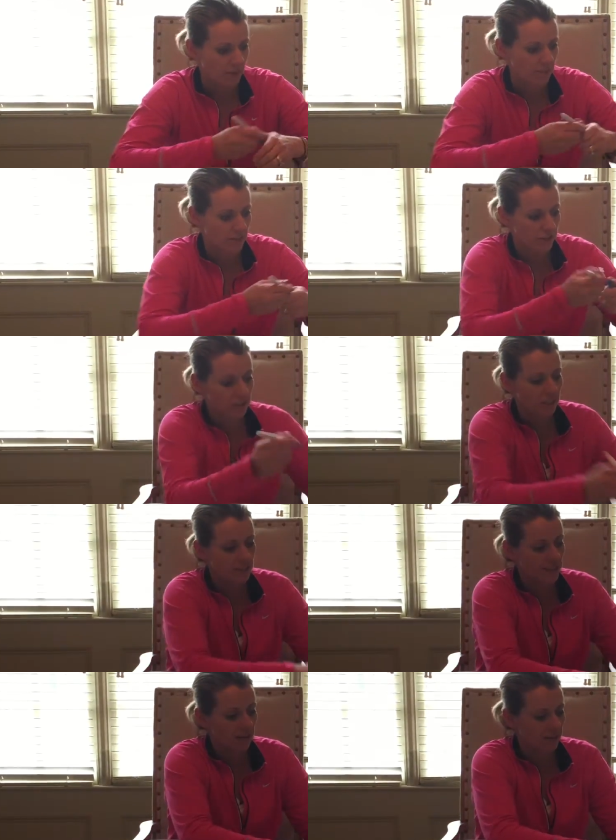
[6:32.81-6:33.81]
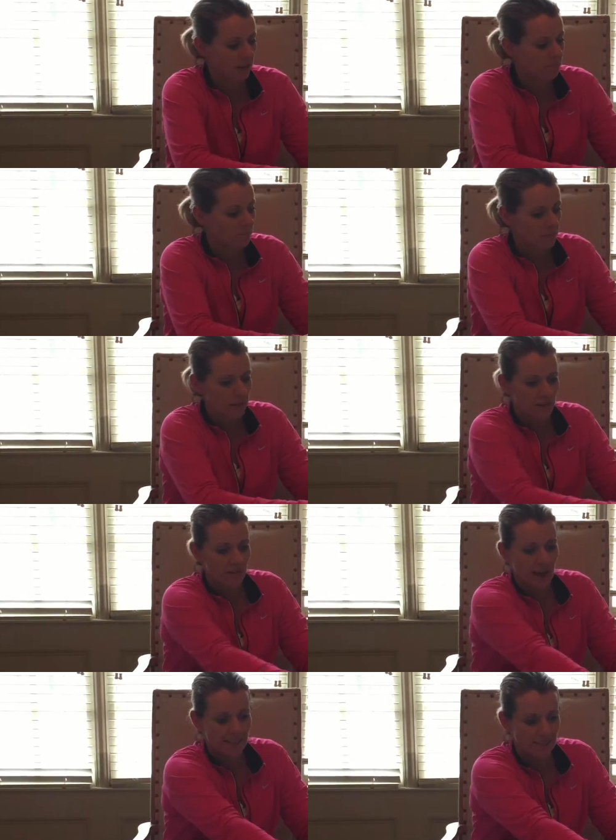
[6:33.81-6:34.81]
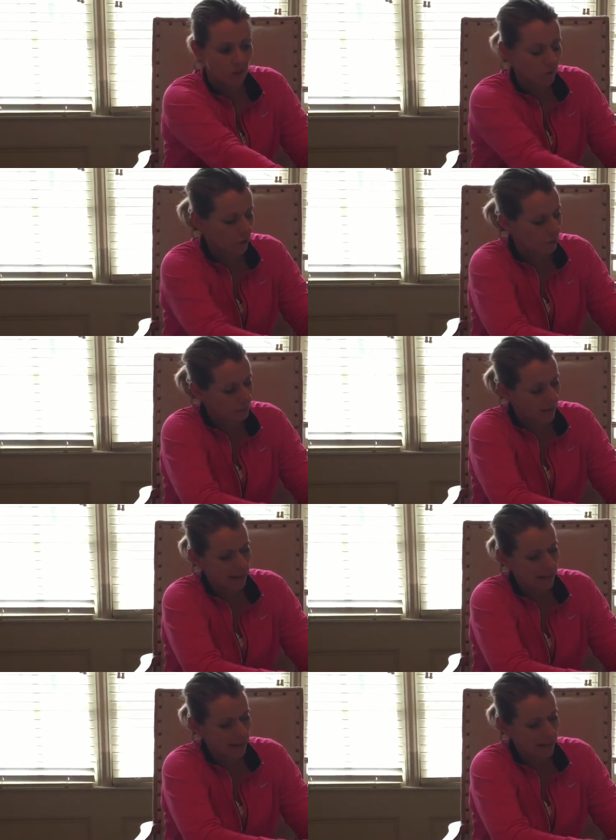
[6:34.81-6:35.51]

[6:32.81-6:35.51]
And then you're gonna tell them, that's a group,